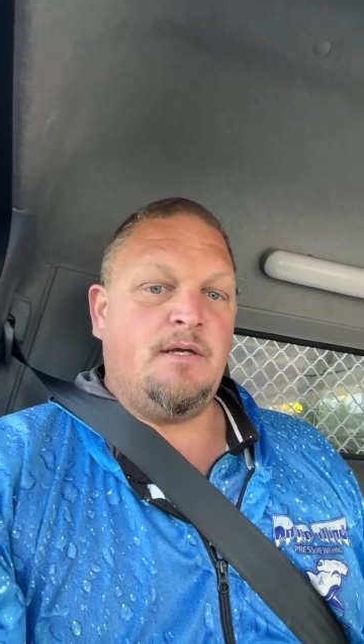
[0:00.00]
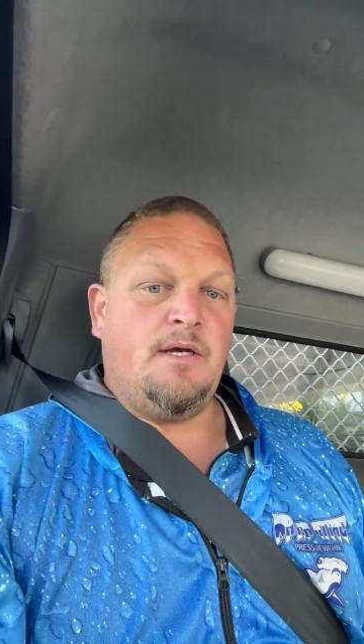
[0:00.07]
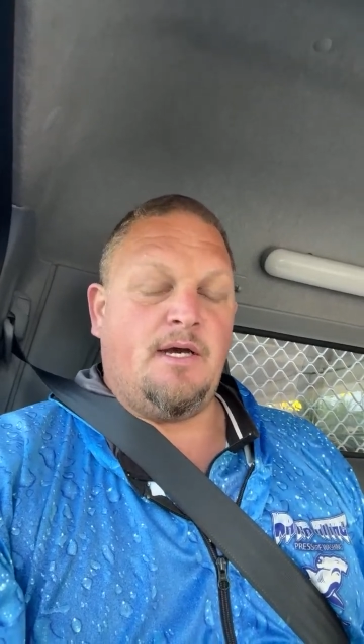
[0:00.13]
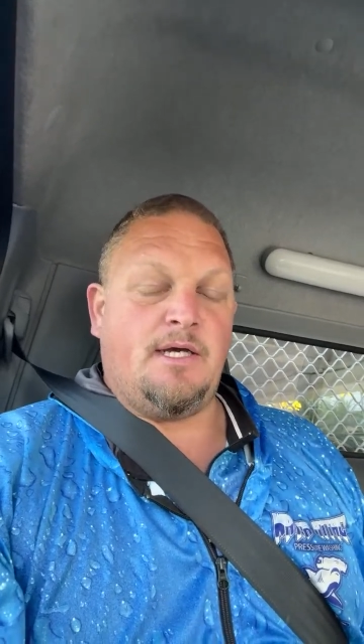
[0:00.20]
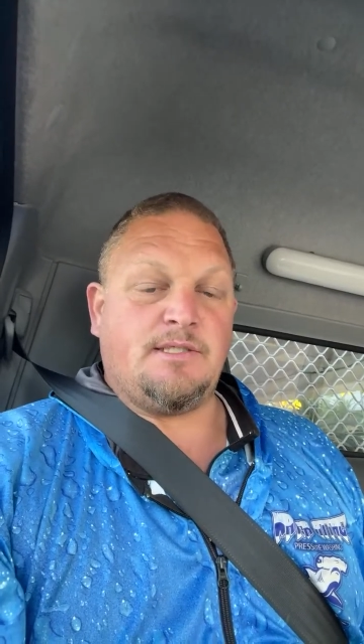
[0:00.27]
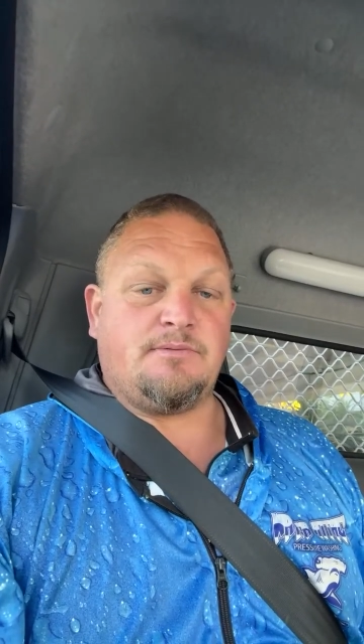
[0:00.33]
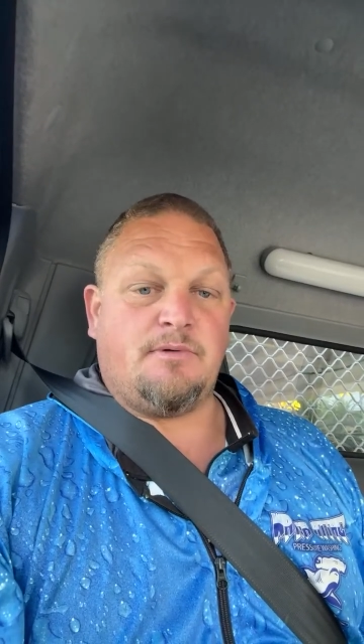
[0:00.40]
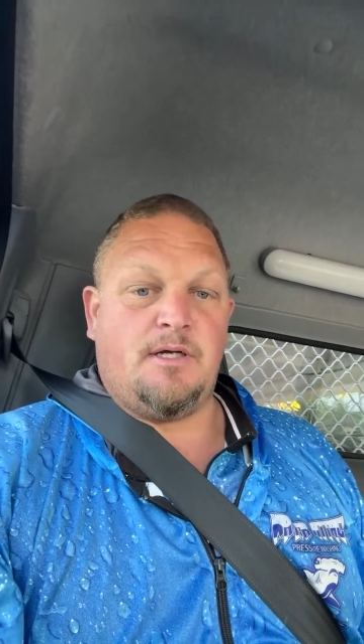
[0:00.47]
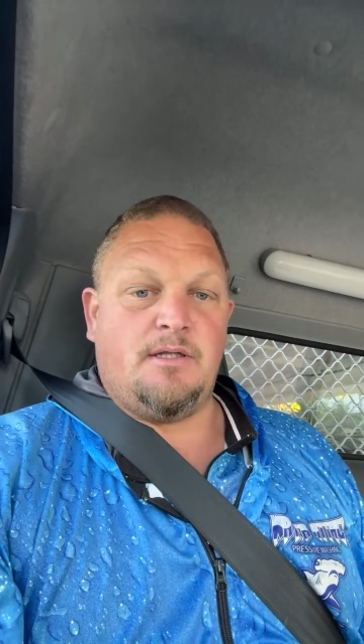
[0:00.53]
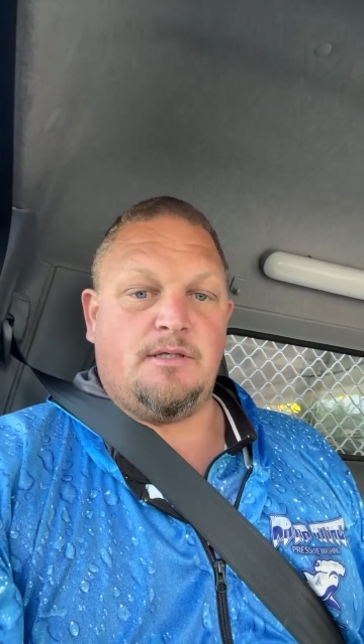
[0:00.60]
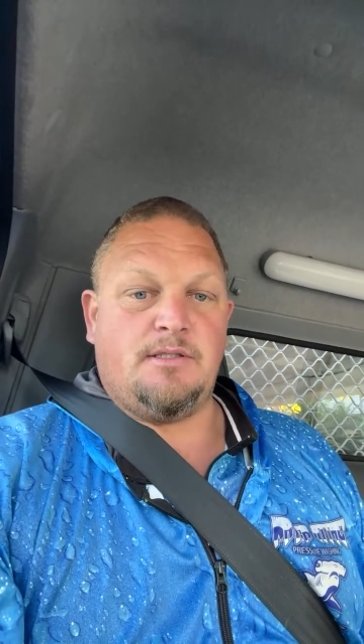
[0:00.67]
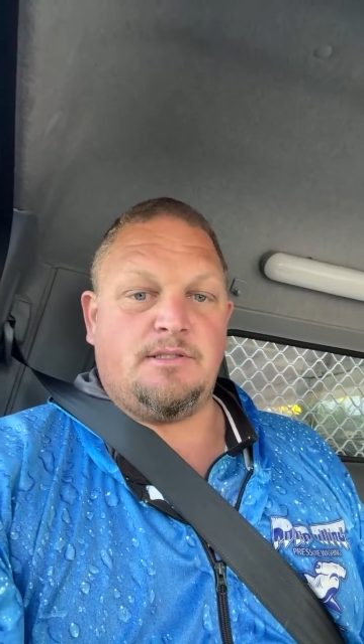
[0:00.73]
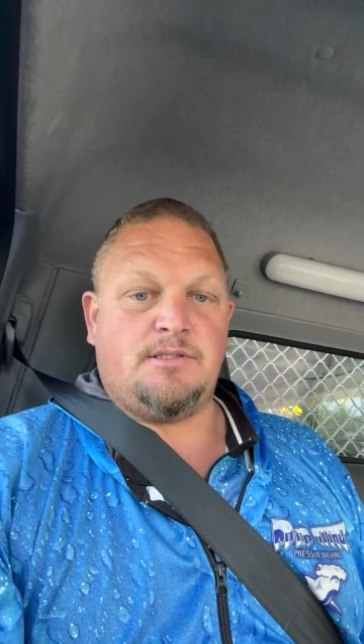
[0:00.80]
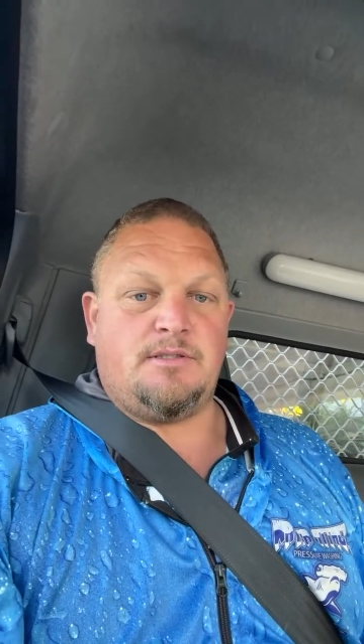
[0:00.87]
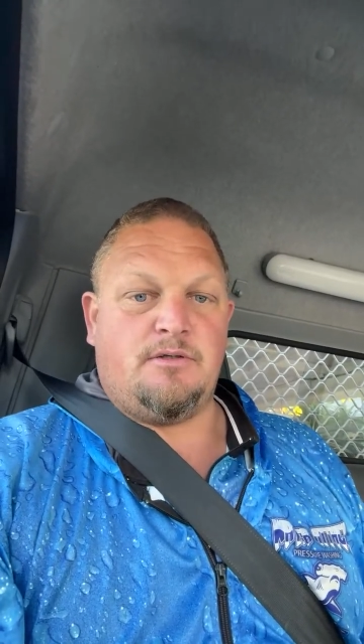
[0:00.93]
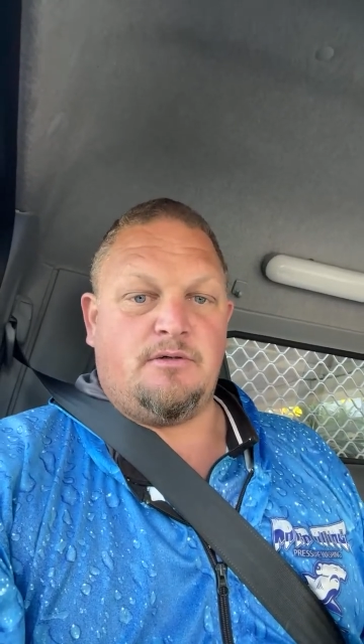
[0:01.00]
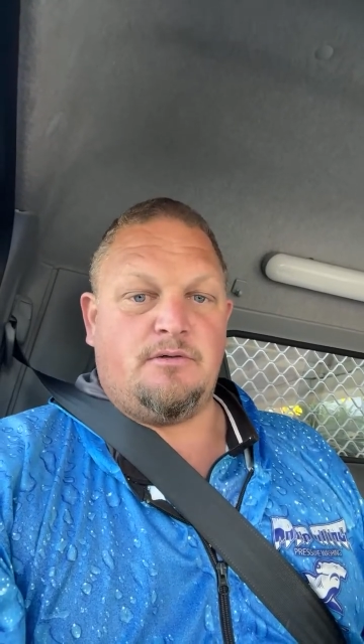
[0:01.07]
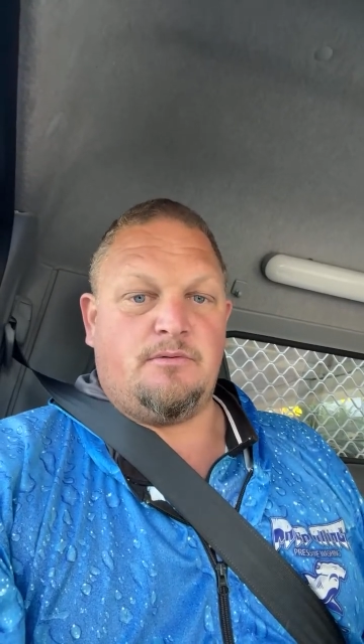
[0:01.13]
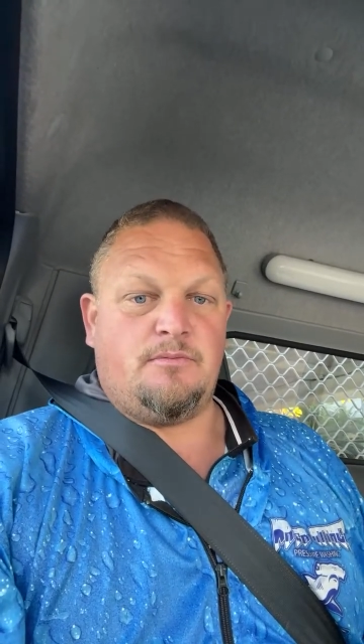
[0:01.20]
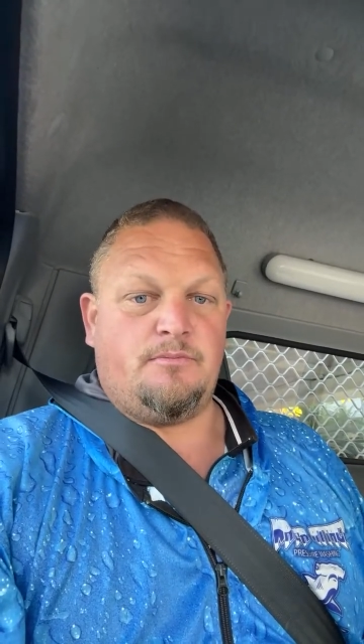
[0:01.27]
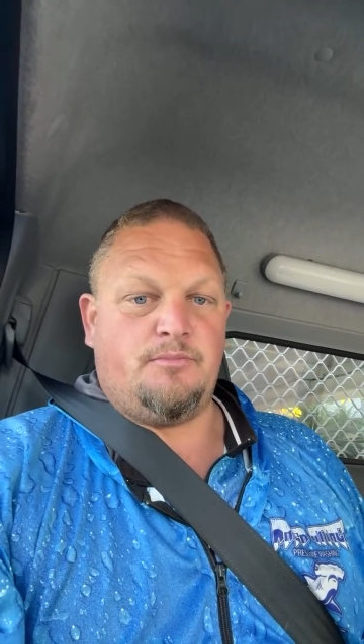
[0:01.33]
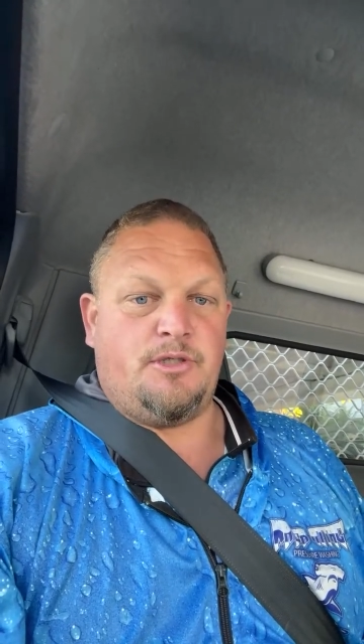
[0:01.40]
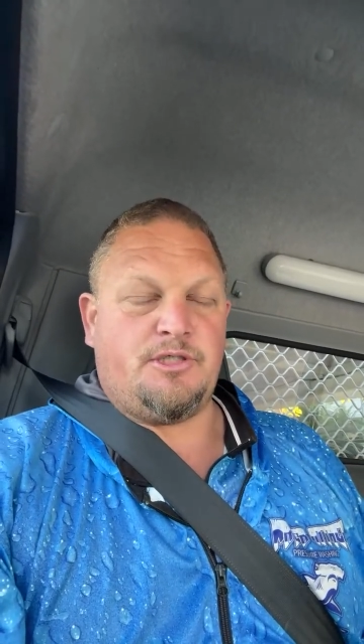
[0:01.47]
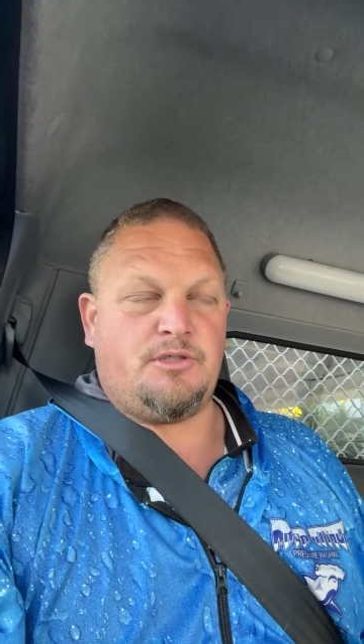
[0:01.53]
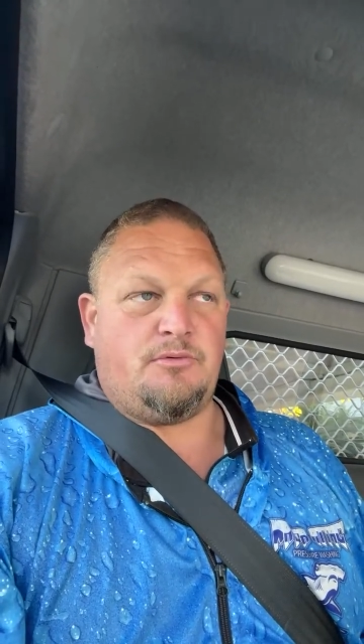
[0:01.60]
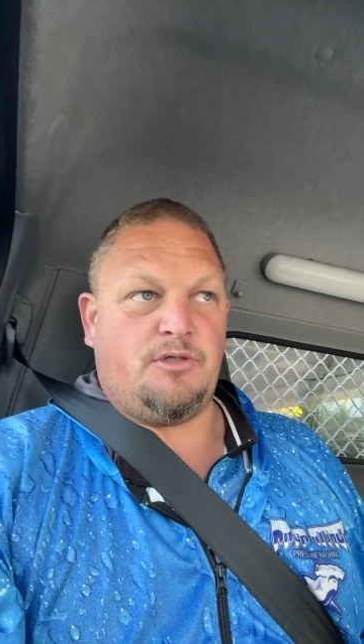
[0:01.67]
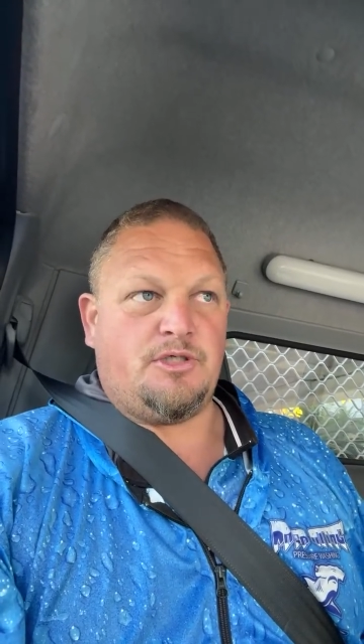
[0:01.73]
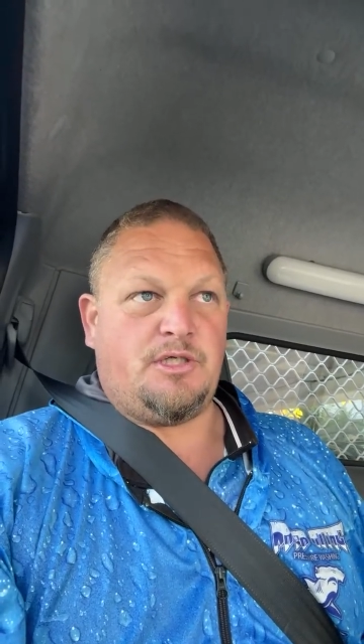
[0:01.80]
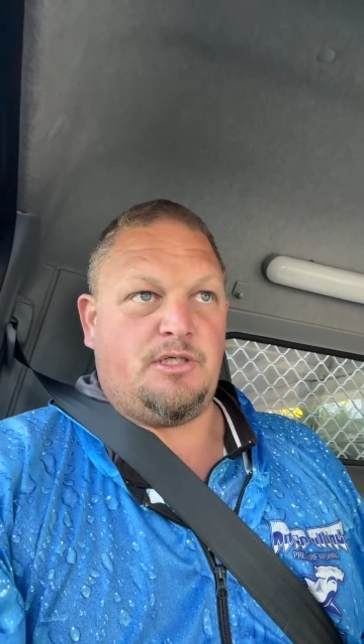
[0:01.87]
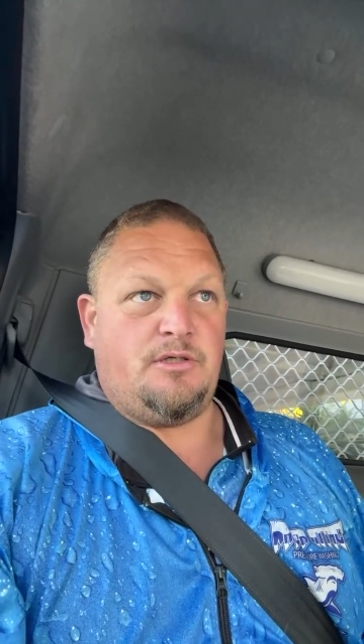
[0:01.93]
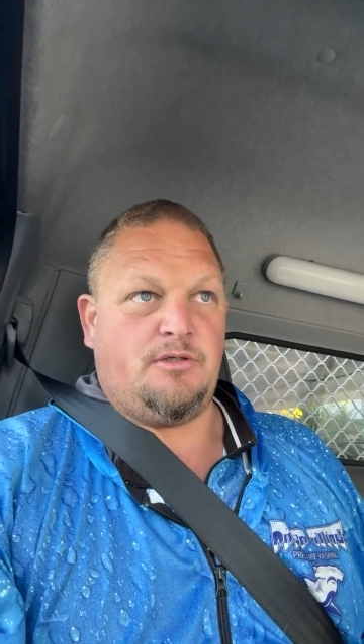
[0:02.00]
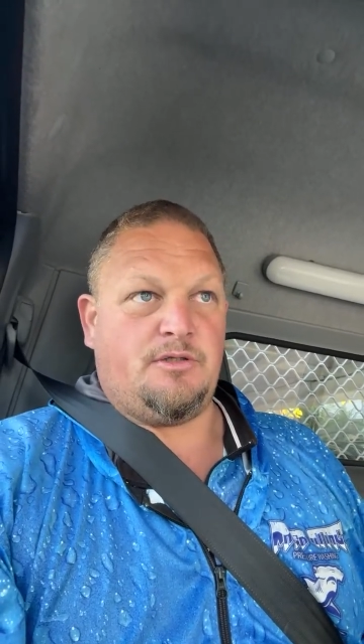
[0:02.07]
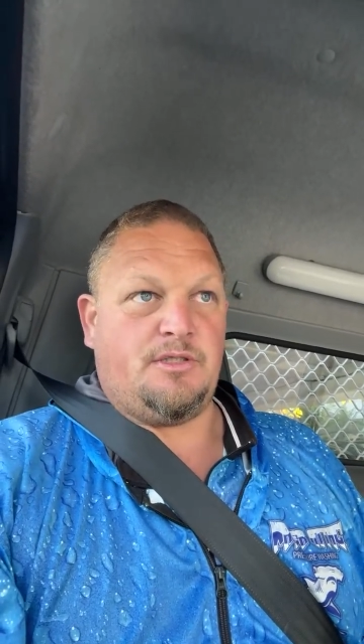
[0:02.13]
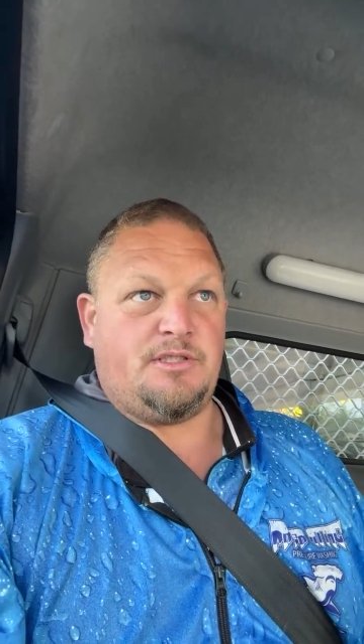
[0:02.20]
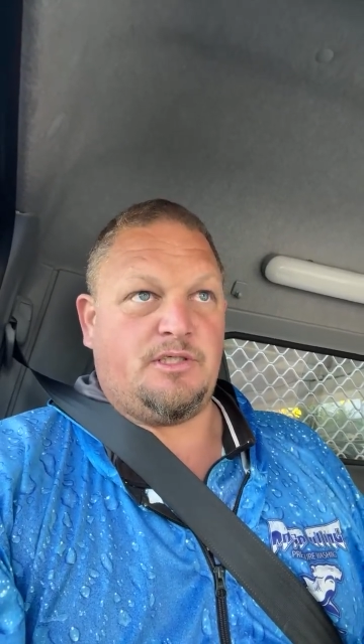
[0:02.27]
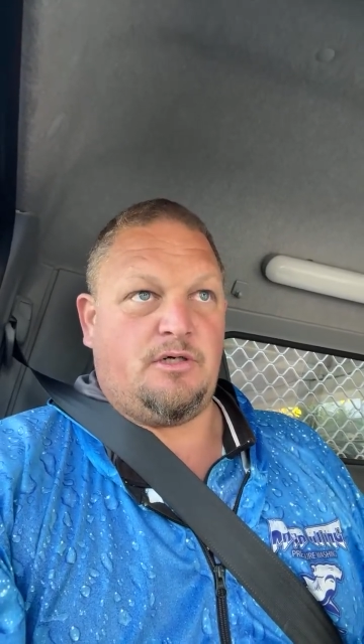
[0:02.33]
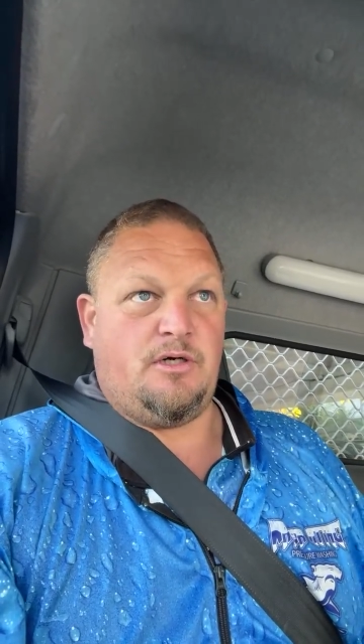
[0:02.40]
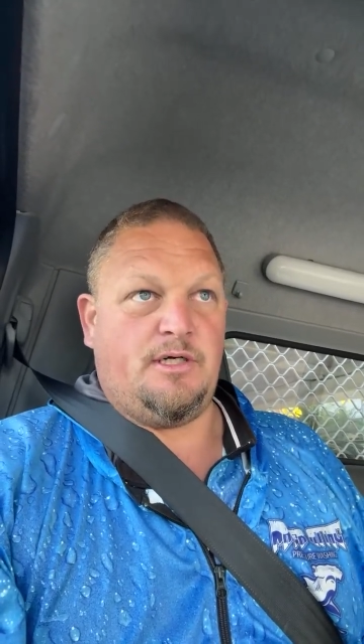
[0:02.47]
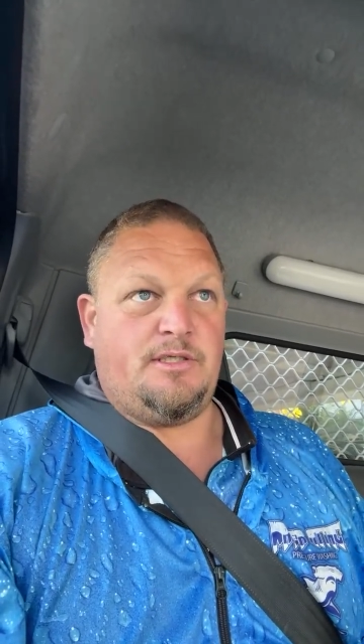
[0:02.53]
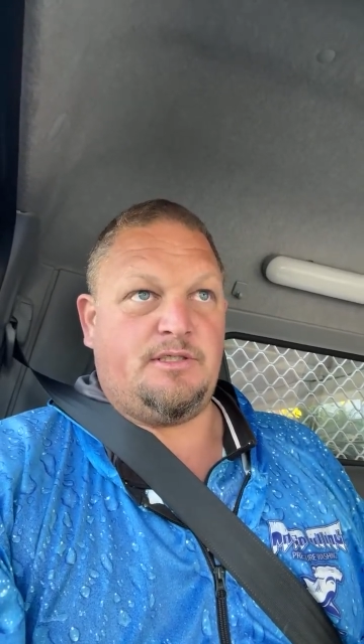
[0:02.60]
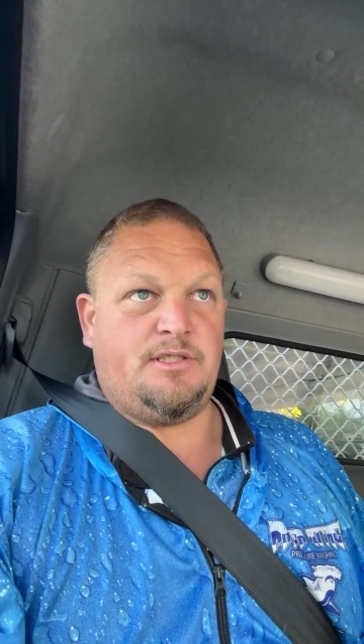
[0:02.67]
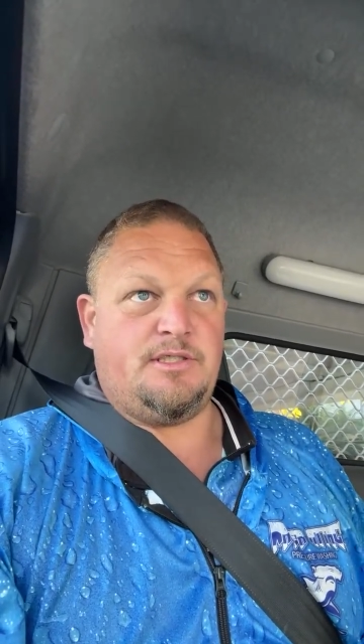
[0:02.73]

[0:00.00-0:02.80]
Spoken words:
as well as doing pressure washing on the side,